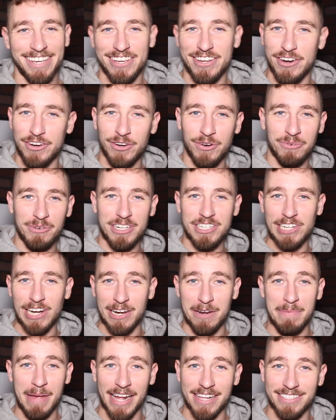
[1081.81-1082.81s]
don't reach
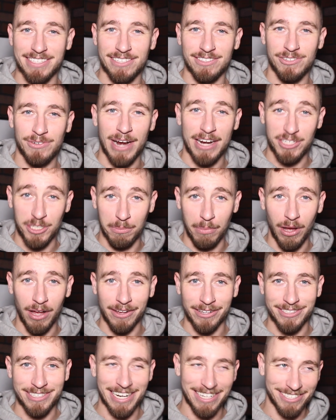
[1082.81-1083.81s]
down your pants and scratch your
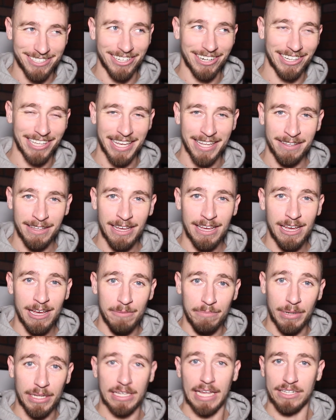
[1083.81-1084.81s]
balls necessarily,
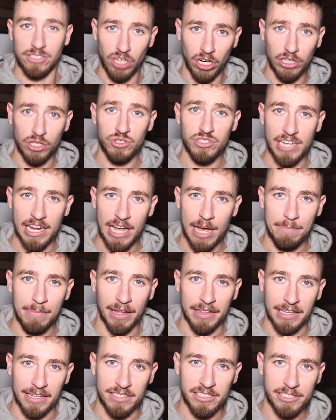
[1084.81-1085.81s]
but start loosening
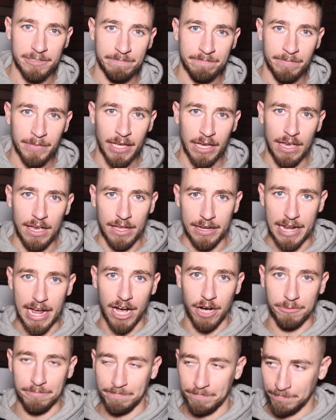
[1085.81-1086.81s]
up on this.
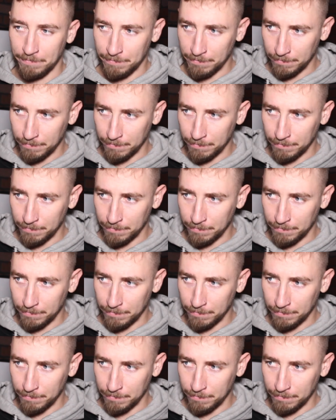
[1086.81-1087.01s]
Now,